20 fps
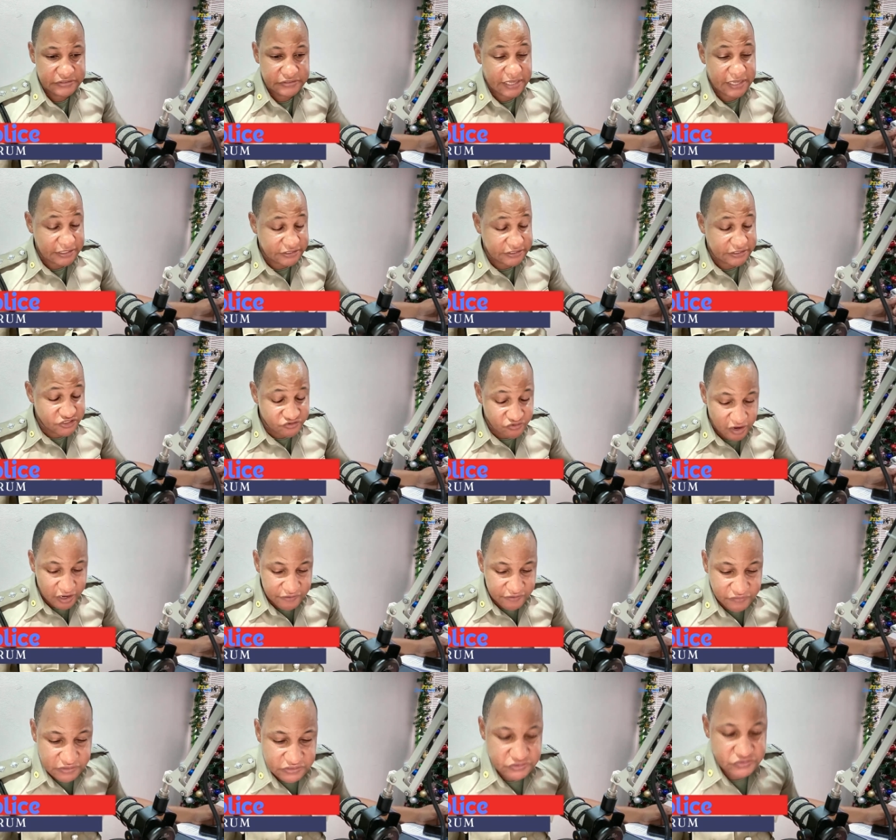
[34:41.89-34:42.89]
Taxi
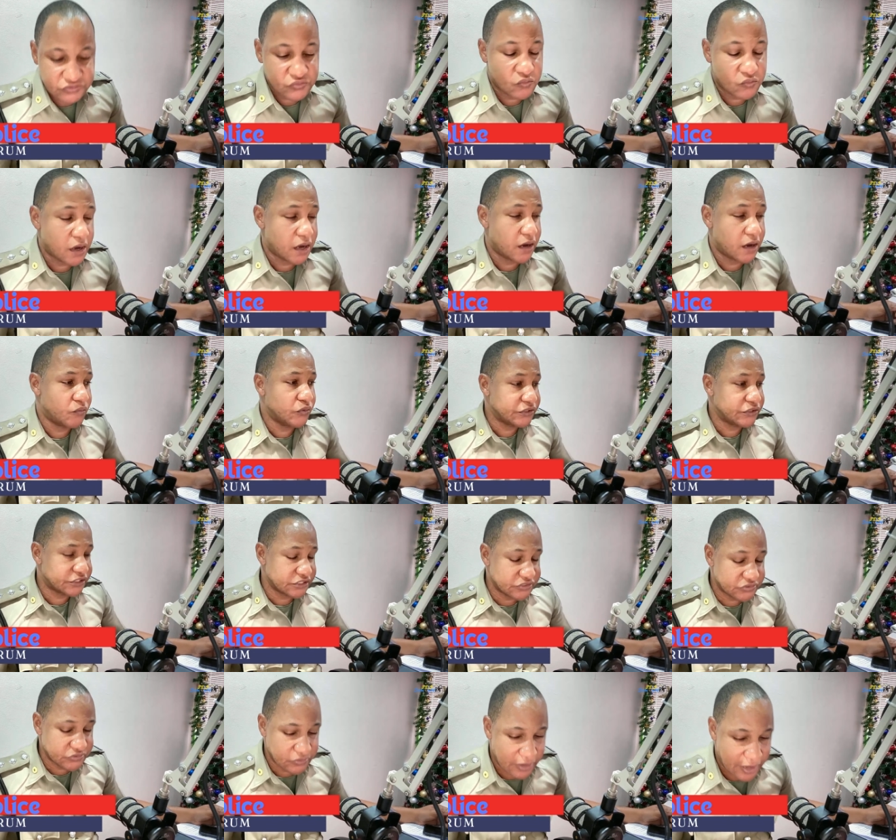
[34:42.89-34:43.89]
drivers who are wishing
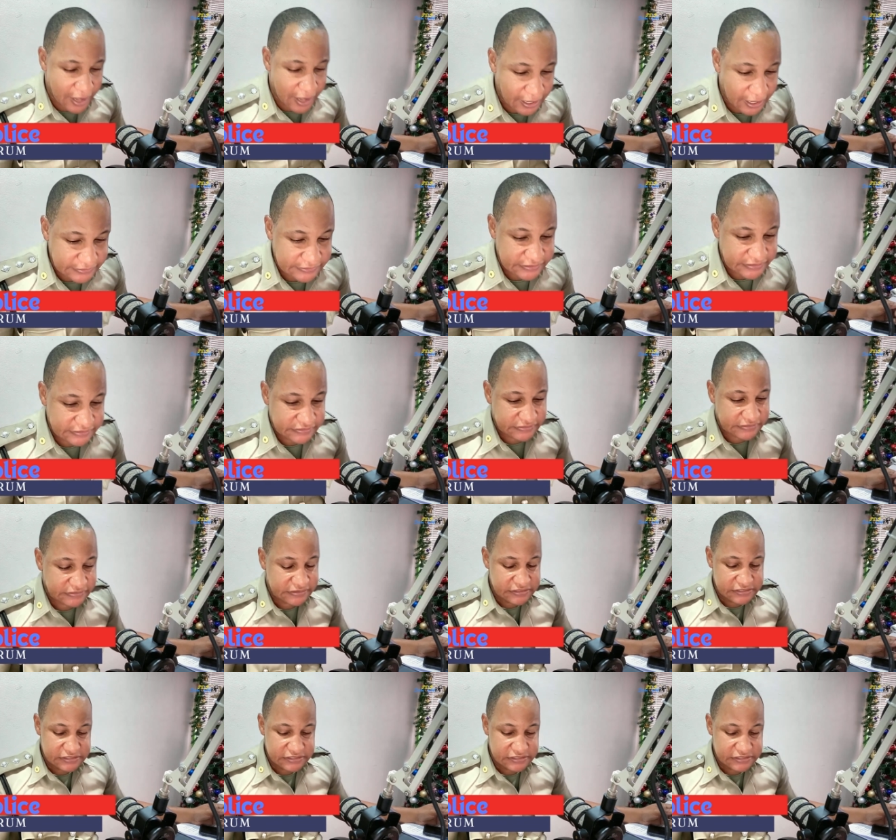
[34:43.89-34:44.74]
to access